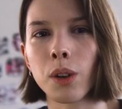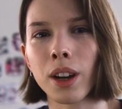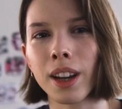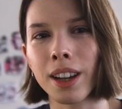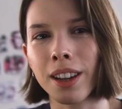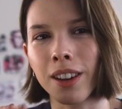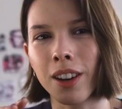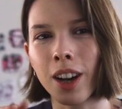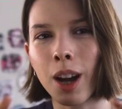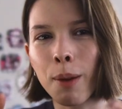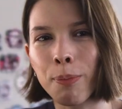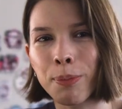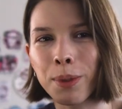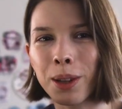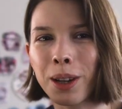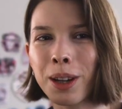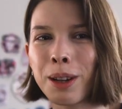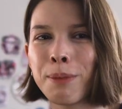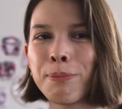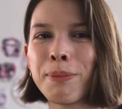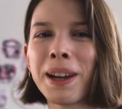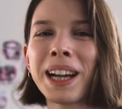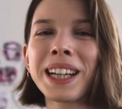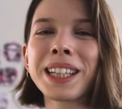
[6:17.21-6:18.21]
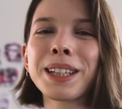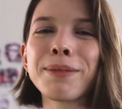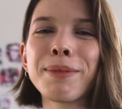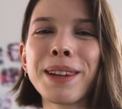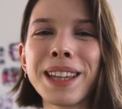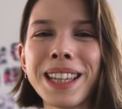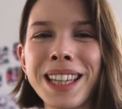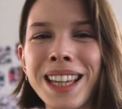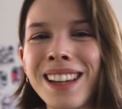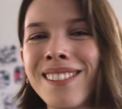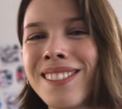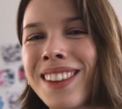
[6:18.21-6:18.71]
I hopped on back to
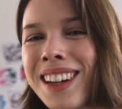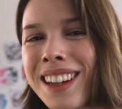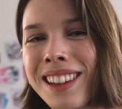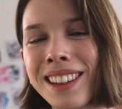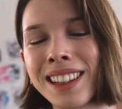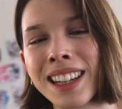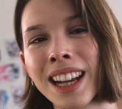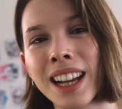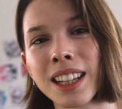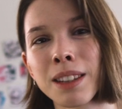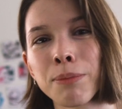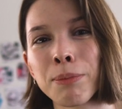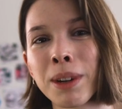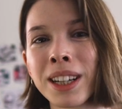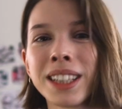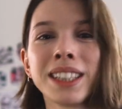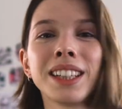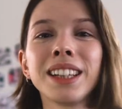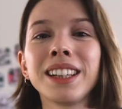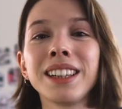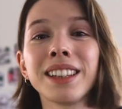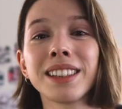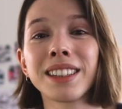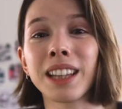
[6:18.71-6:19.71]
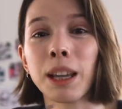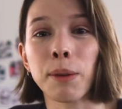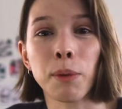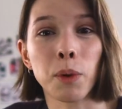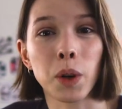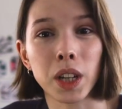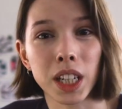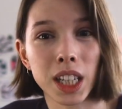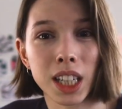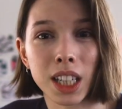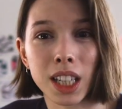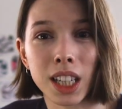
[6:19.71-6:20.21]
my email and asked Meng Ting the same
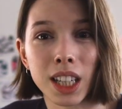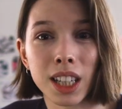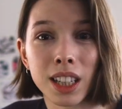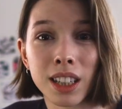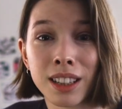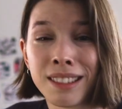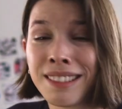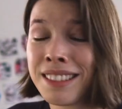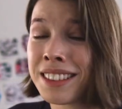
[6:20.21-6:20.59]
question.